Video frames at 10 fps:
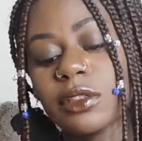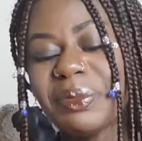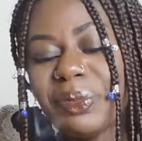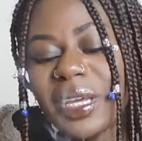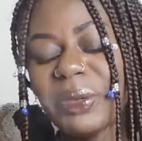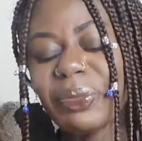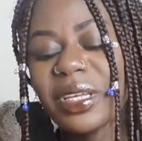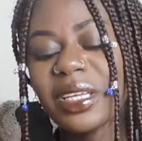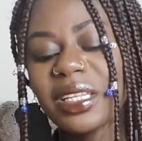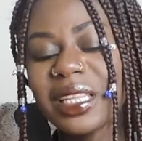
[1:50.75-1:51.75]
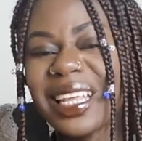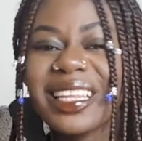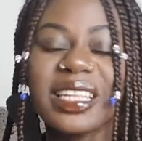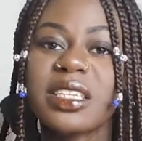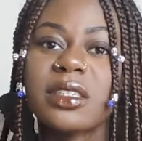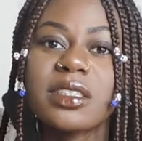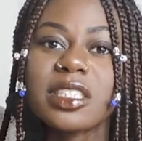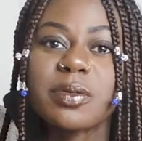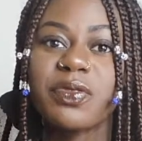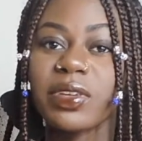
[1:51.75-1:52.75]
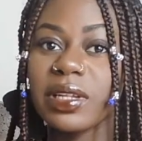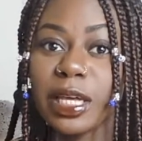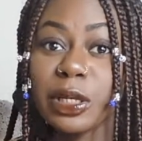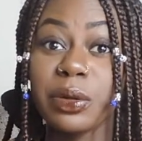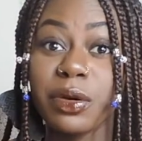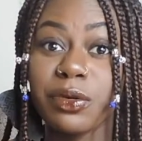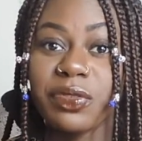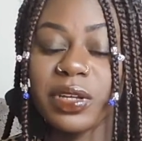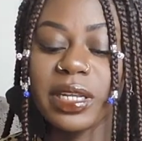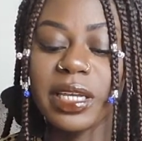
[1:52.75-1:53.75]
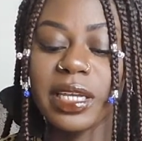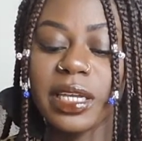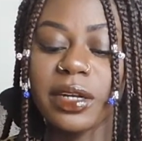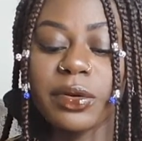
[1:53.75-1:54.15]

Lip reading: maybe lately you just been feeling like you don't fit in,